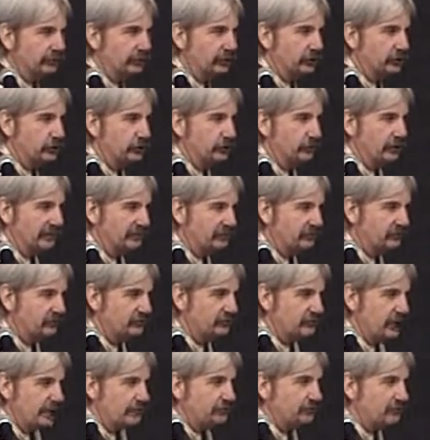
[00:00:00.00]
for you have
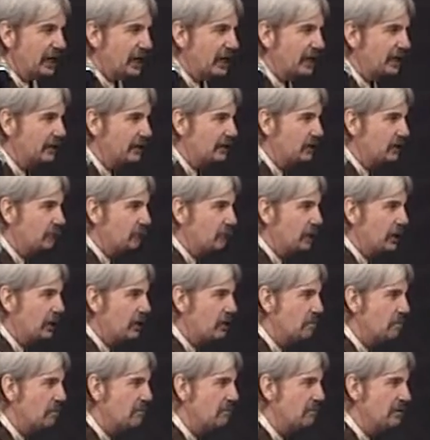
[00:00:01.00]
stepped out of the
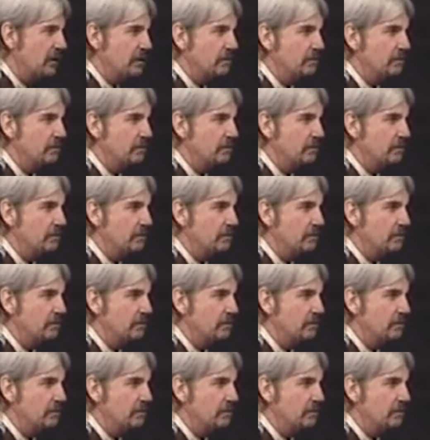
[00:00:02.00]
realm of